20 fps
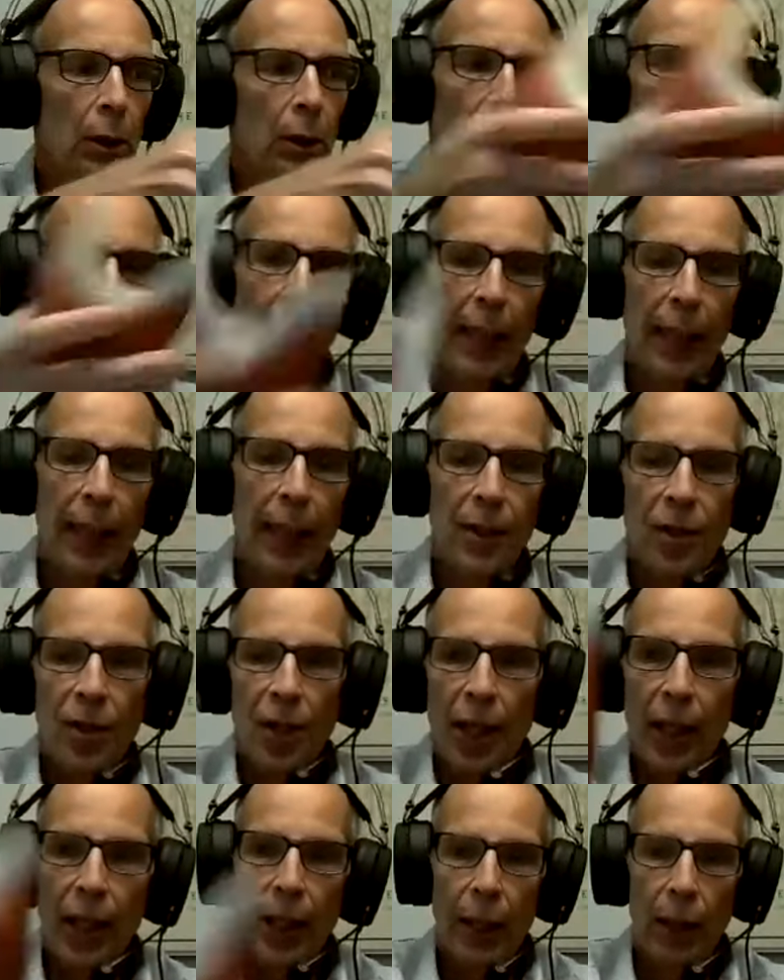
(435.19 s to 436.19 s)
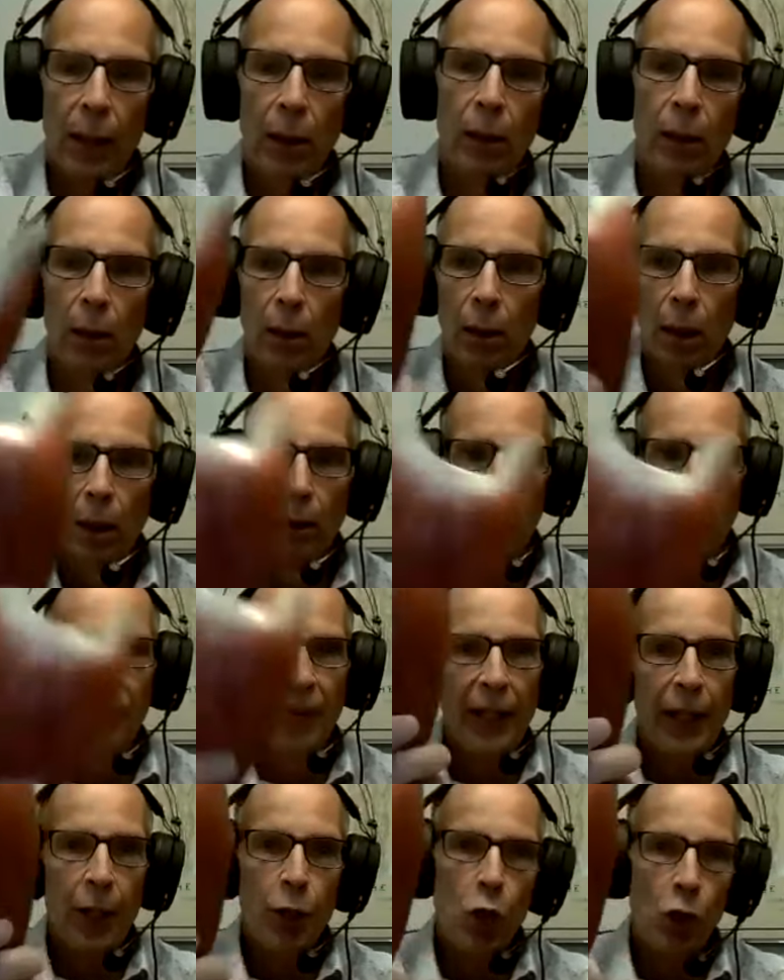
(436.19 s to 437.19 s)
It has a
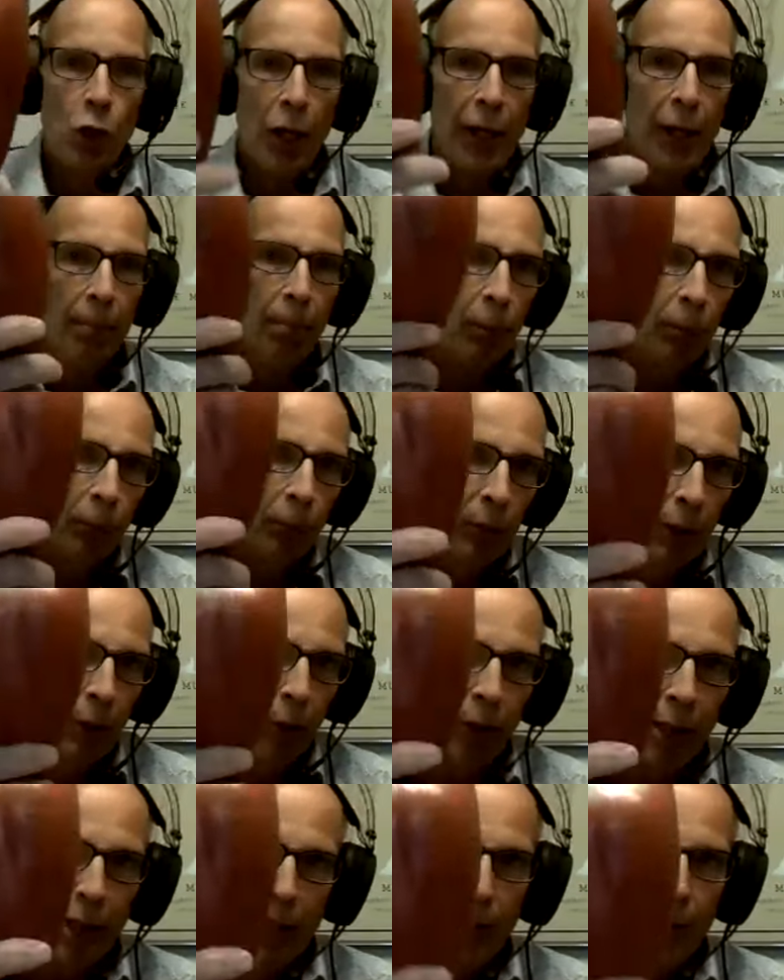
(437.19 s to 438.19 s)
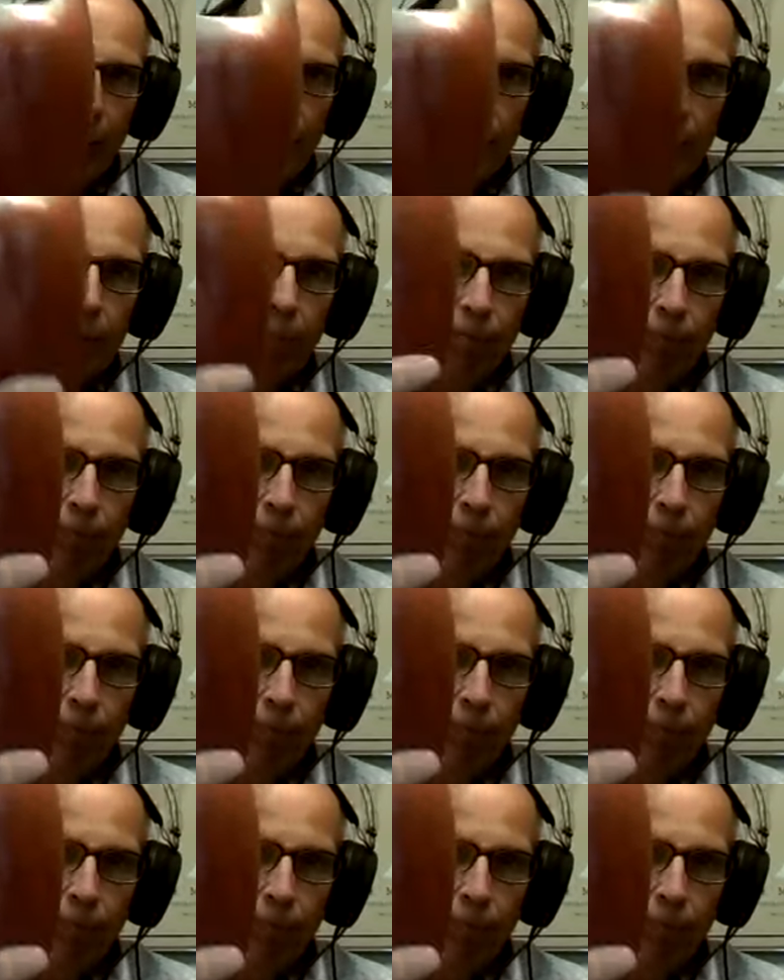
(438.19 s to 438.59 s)
V shape, or it